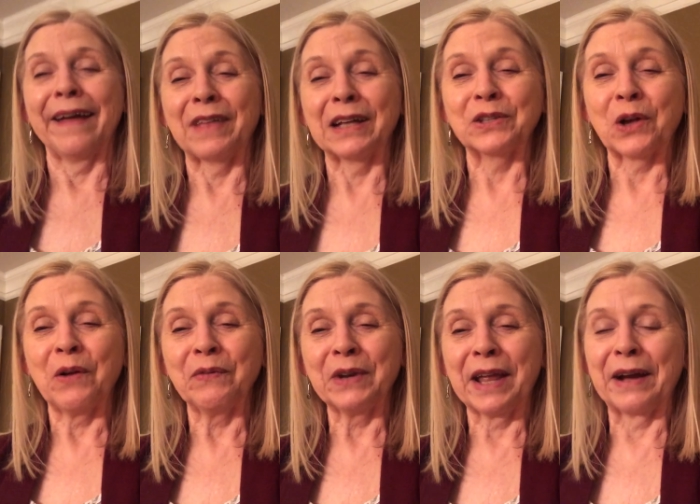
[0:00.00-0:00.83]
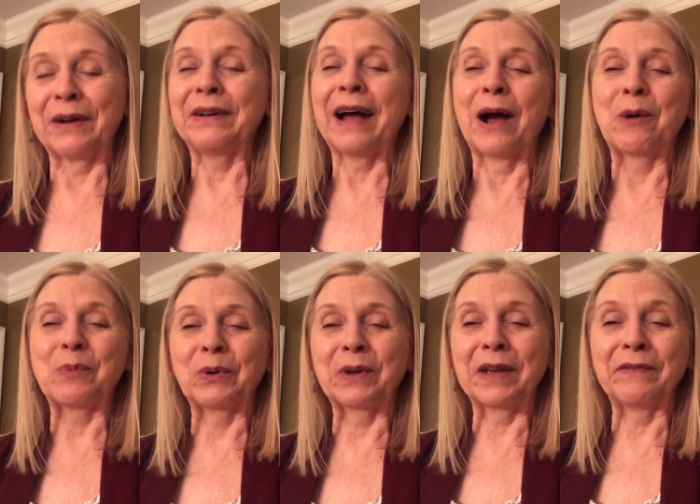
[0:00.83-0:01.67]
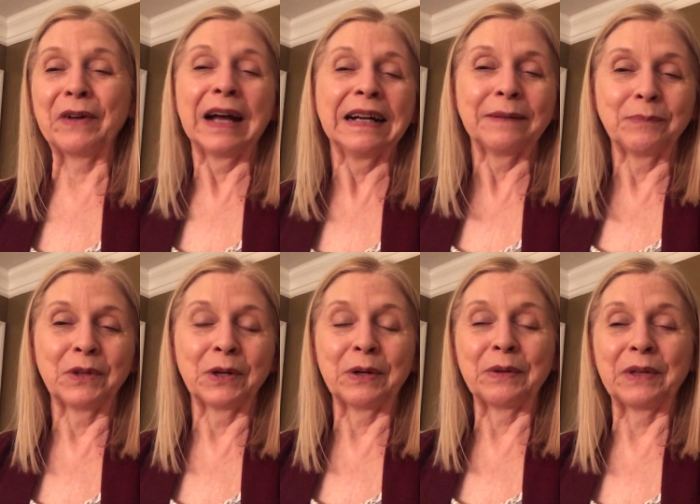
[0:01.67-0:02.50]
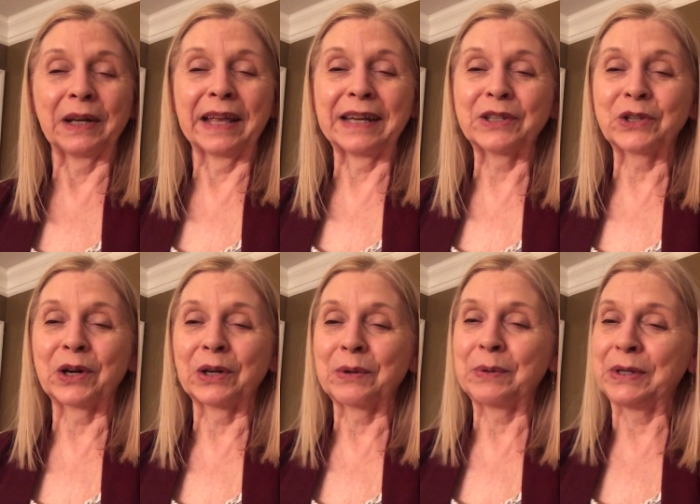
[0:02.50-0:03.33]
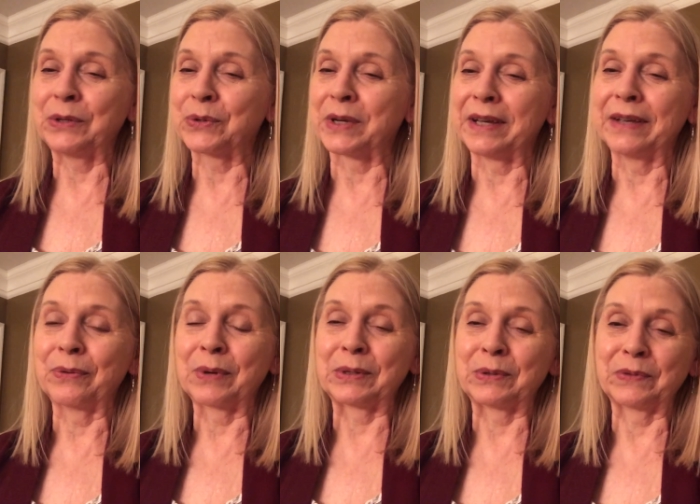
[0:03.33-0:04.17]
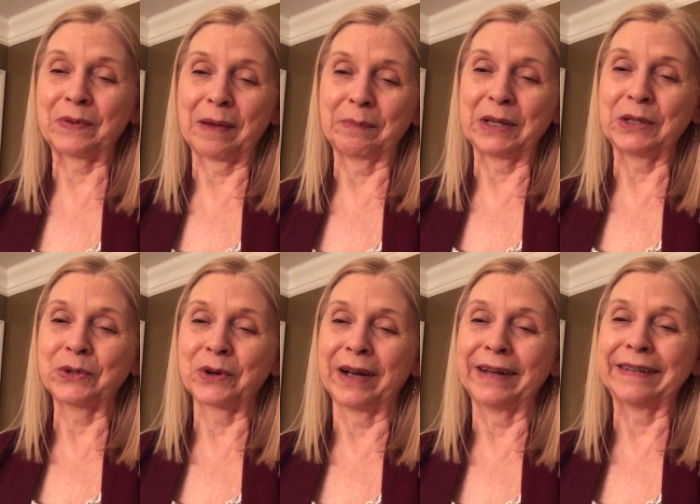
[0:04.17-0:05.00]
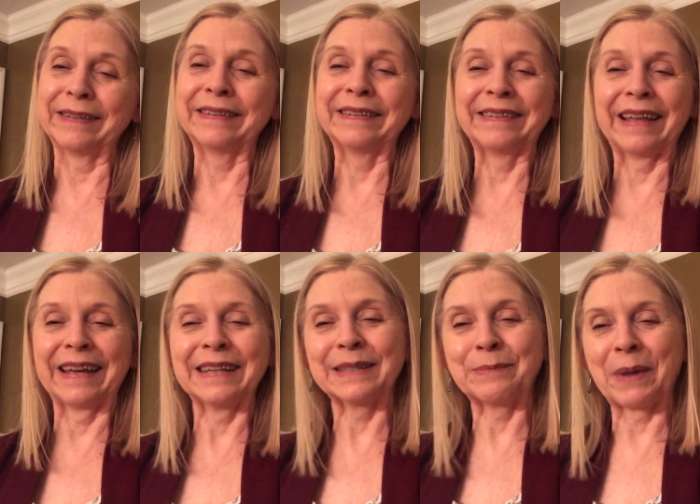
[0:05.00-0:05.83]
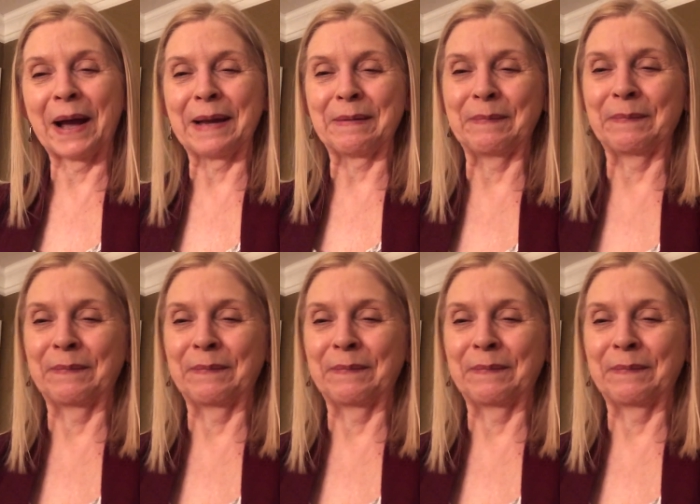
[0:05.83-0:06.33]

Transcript: That's all for now. I hope you'll give the, the latest Harlequin Intrigue, A Threat to His Family, a try. Thanks, and bye.